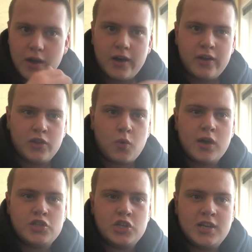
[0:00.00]
The
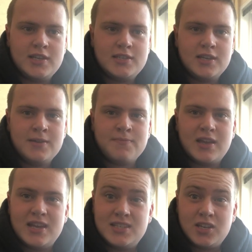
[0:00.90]
question is
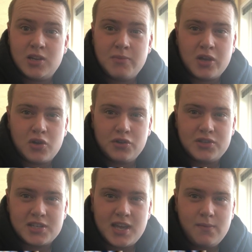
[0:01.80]
he going to be a good
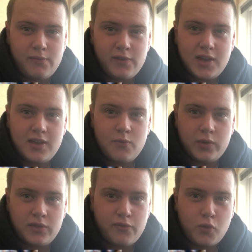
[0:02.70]
scheme fit
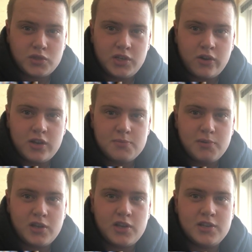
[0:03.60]
with the 49ers?
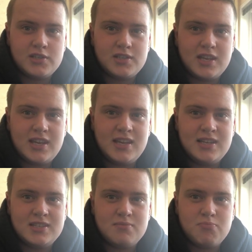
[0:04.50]
Because
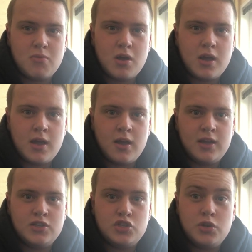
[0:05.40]
he's
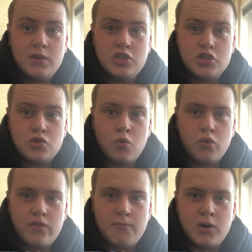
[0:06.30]
2 inches
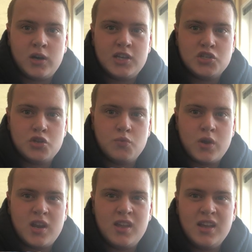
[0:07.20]
taller than Marquise
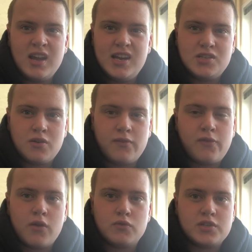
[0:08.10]
Goodwin. He's got
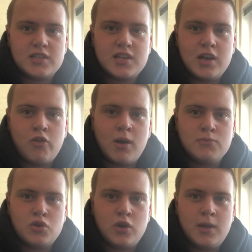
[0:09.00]
5 or 6
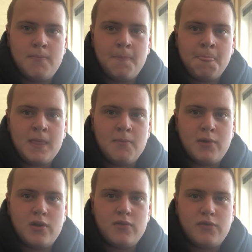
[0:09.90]
kilograms on him.
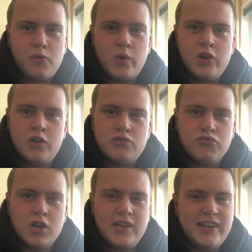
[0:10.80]
But the 49ers
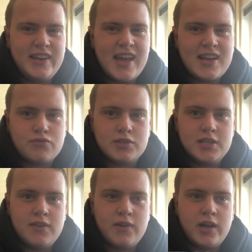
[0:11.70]
really need an X
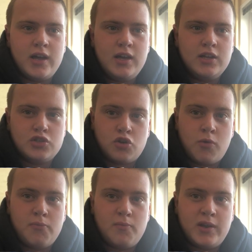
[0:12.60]
receiver to
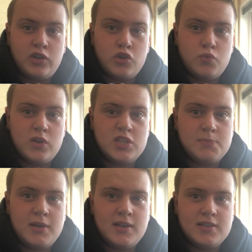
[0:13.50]
complement Goodwin's
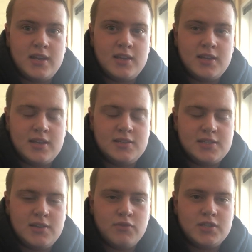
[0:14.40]
speed at
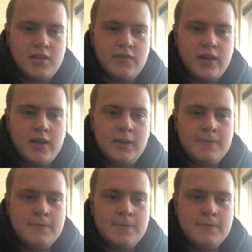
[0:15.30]
Z receiver.